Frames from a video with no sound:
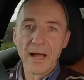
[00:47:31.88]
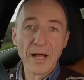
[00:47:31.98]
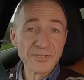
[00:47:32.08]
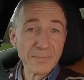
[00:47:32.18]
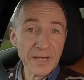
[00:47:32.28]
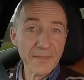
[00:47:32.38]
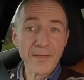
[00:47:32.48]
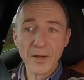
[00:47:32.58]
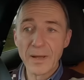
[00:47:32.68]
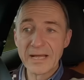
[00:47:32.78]
Ultimately,
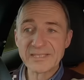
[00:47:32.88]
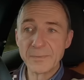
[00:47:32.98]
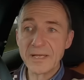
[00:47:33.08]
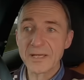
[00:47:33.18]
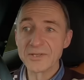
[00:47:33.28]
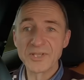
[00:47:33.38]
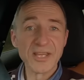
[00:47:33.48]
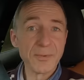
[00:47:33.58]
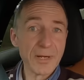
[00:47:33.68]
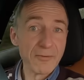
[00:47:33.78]
though, as we
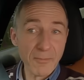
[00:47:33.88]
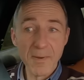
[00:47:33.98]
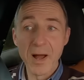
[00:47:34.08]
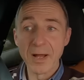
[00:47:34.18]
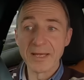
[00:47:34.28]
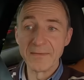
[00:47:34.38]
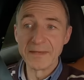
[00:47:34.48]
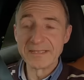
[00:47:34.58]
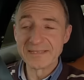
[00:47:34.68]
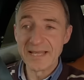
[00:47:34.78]
continually remark in
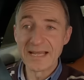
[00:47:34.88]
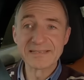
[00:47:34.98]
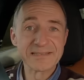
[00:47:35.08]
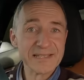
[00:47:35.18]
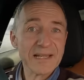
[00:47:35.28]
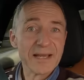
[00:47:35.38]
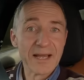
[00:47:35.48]
these tests,